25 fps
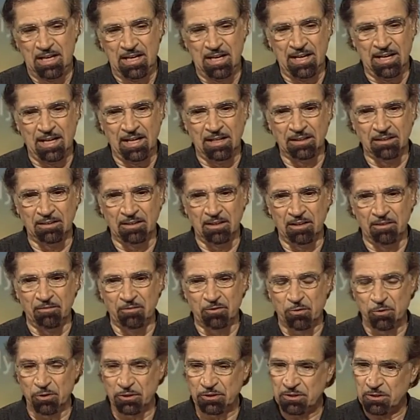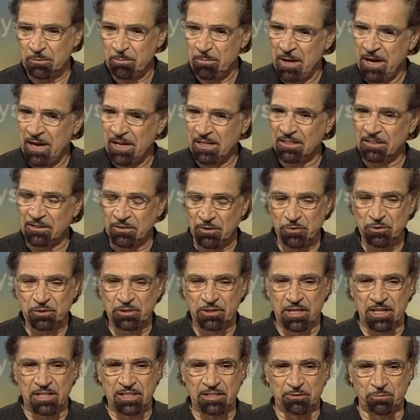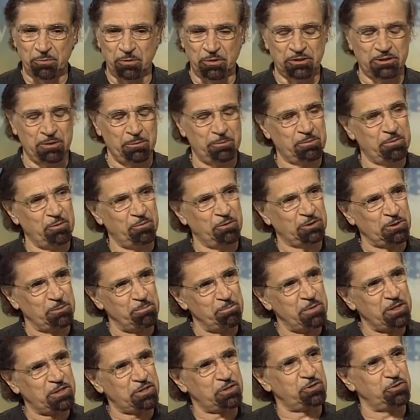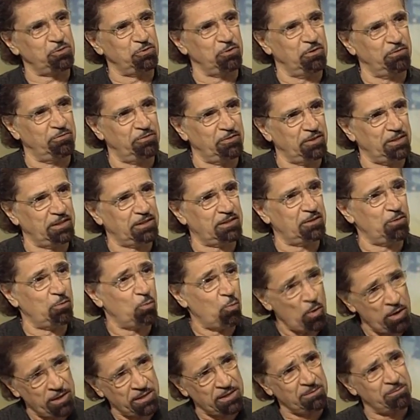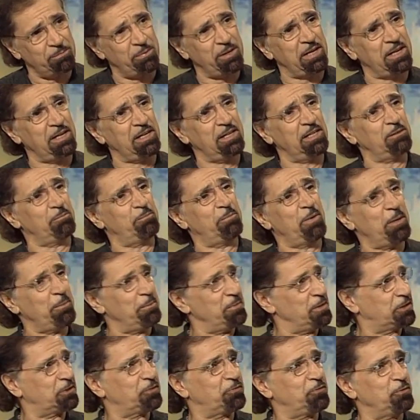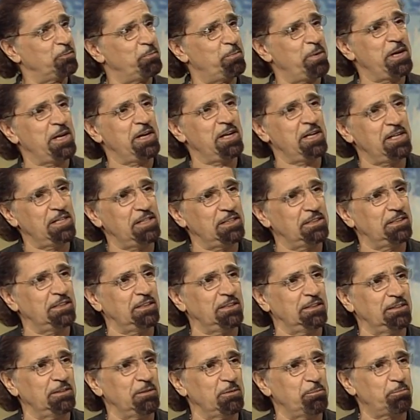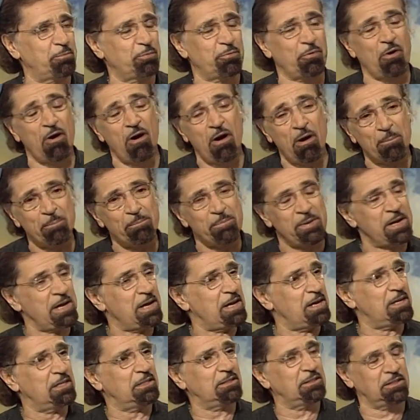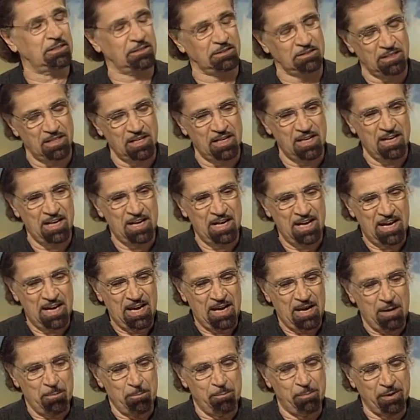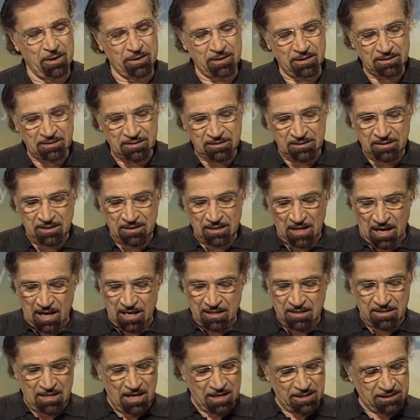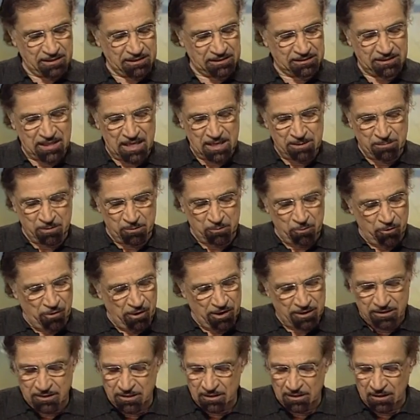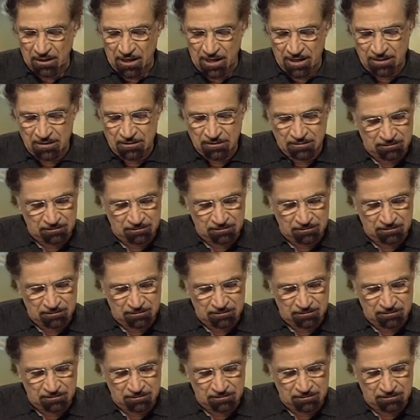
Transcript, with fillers: And of course the band in those days was a mixture of like a wedding band, a bar mitzvah band, and a prom band, and but I got a segment where I did like you